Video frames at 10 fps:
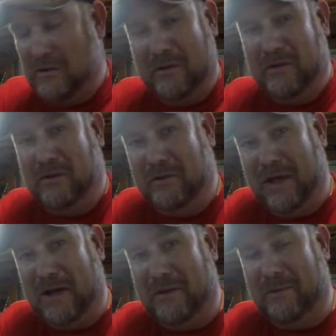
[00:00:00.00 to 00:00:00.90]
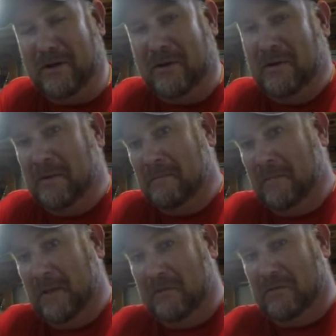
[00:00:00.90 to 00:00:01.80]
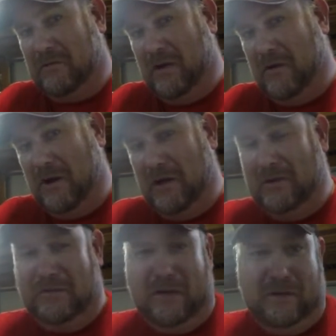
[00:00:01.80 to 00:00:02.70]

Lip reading: you can do that up here. If your sonar is